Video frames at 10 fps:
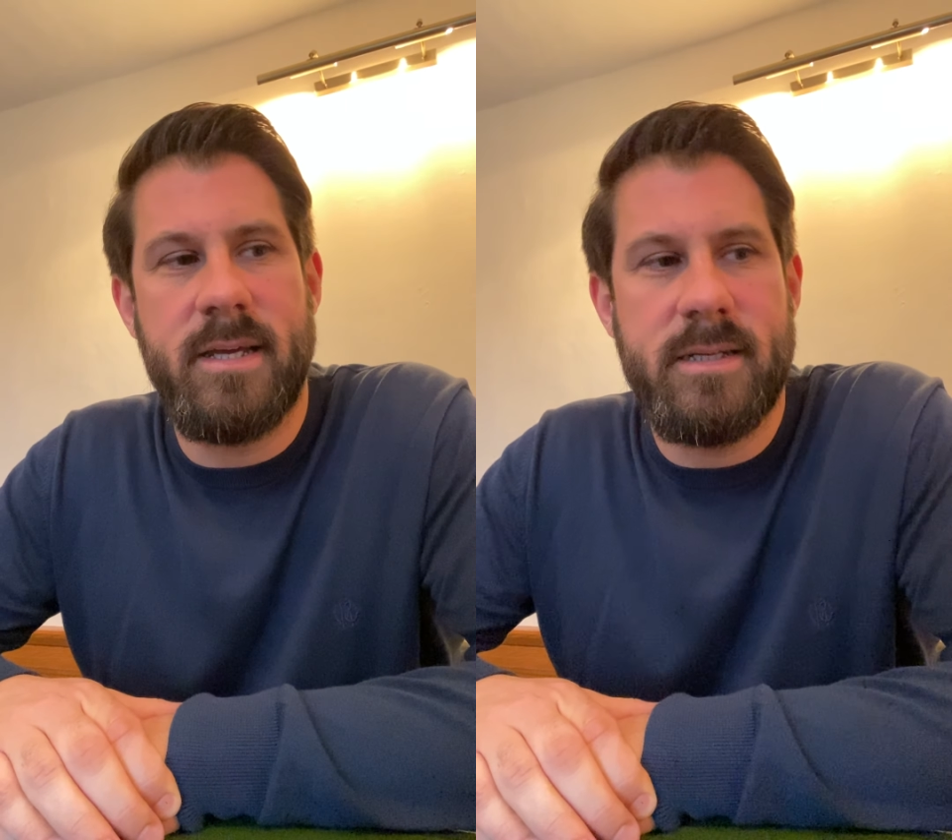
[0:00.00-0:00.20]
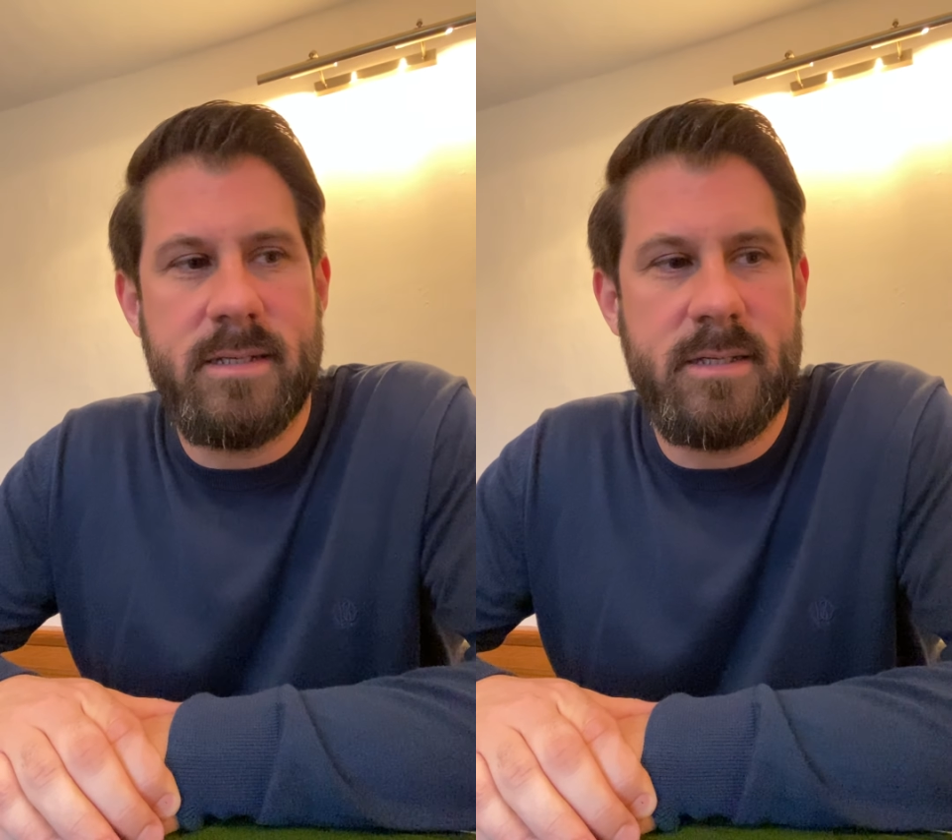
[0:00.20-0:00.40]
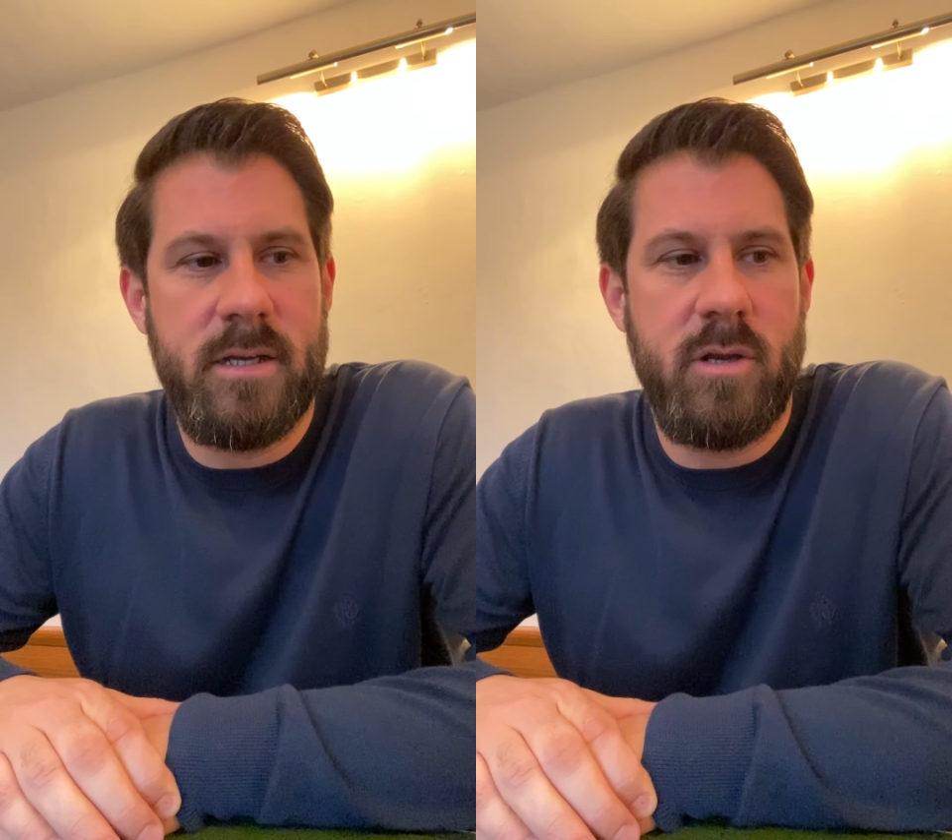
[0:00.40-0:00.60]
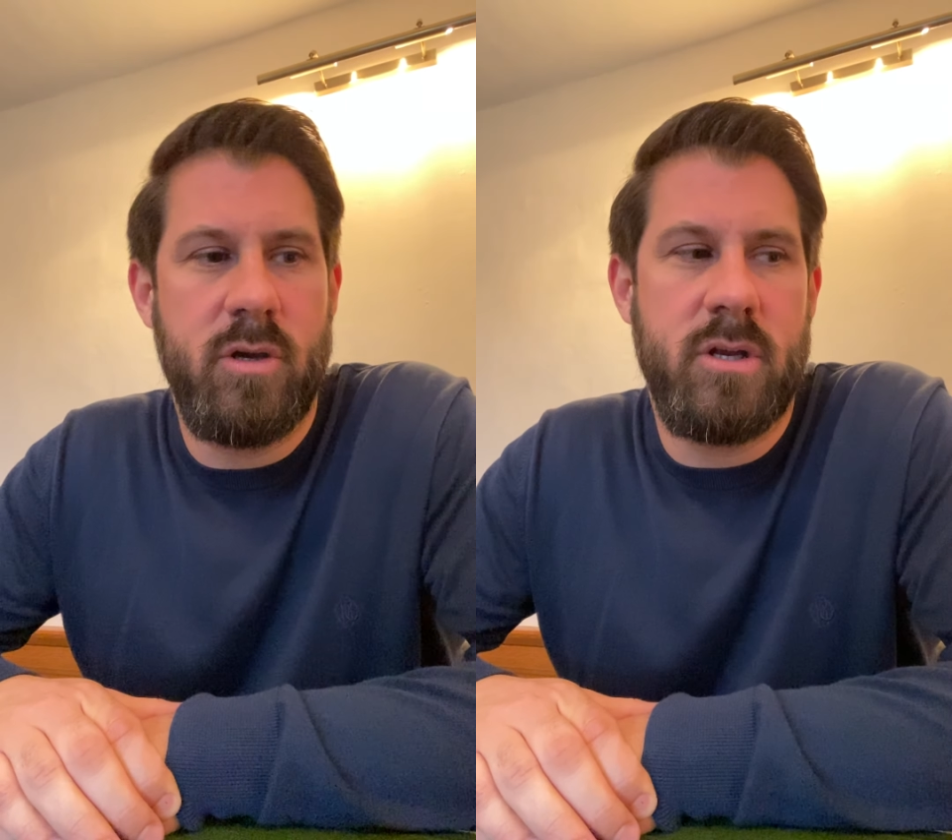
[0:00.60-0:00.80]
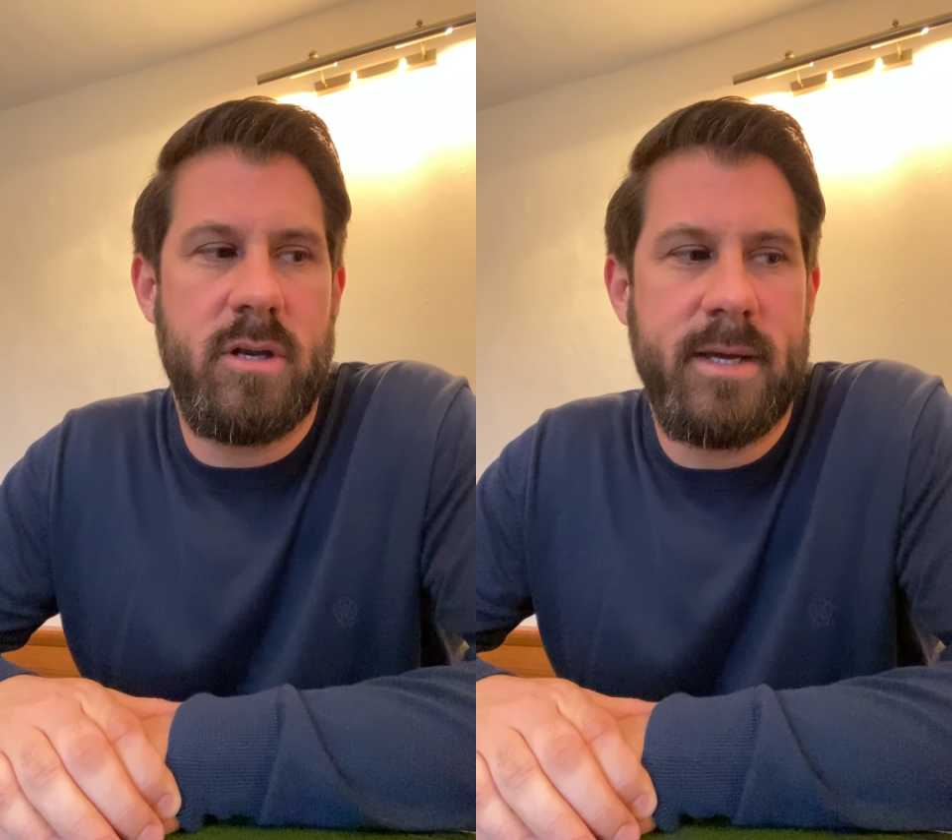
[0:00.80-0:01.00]
and it
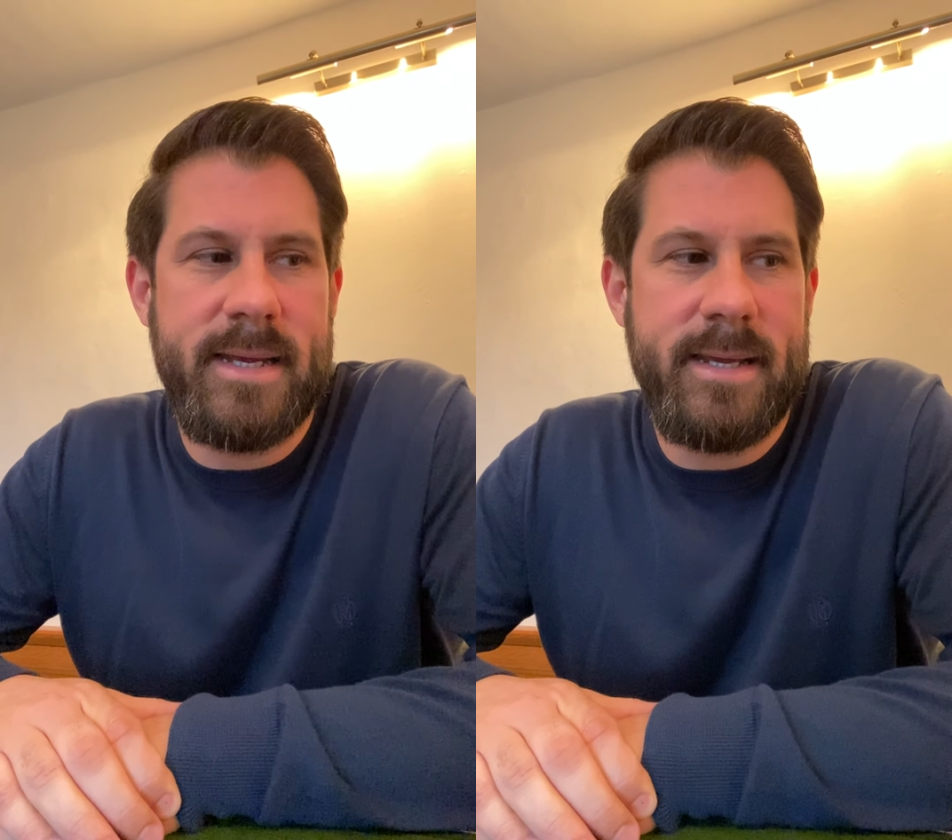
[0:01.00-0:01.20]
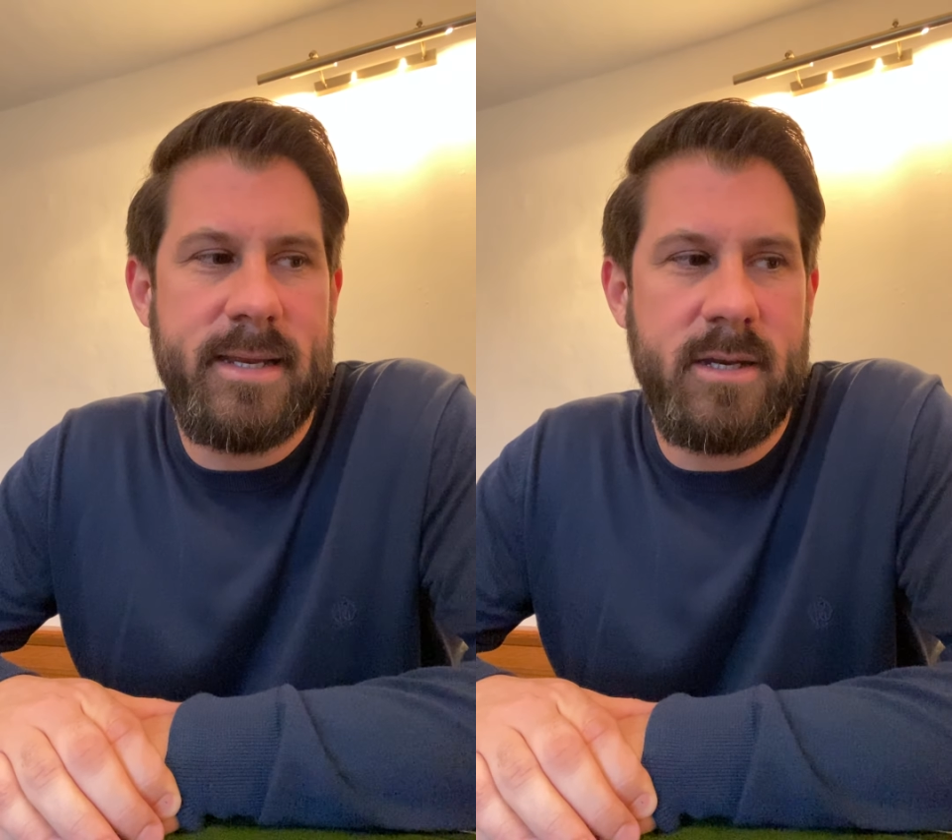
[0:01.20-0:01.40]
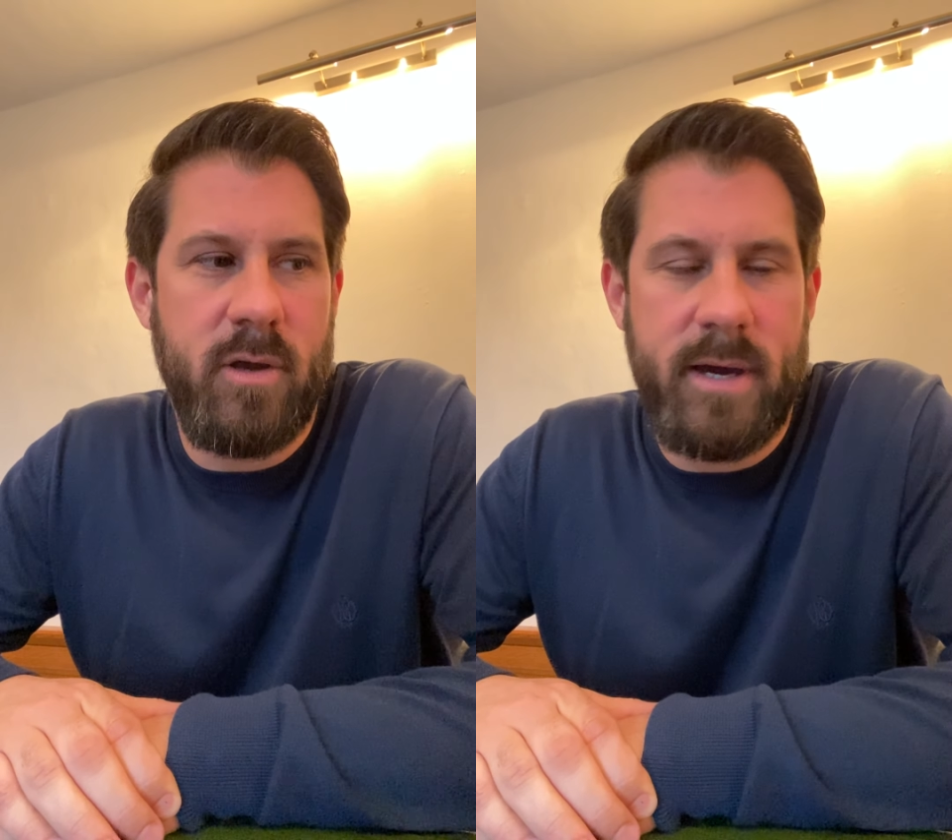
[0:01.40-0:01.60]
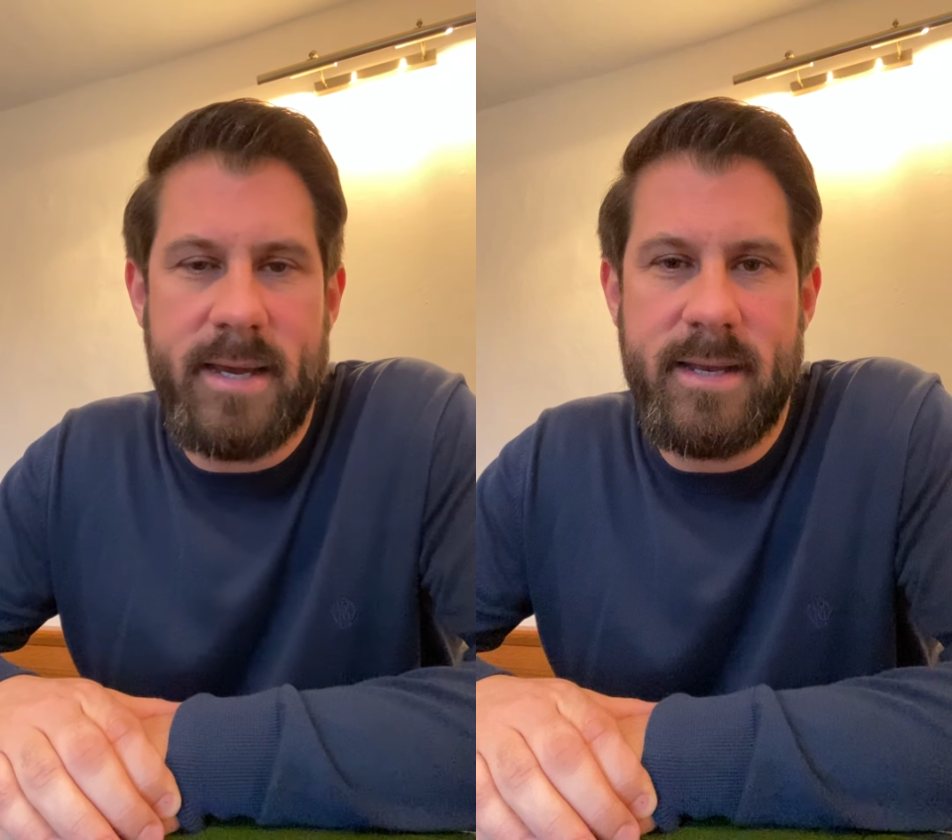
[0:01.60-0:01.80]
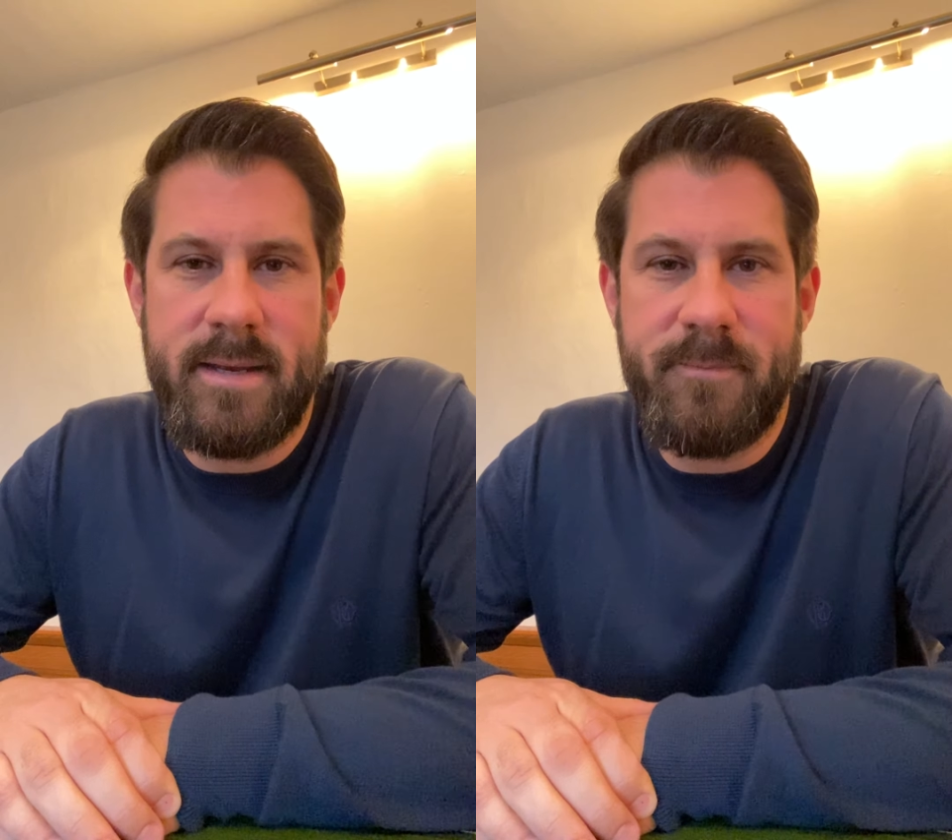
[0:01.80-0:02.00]
looked like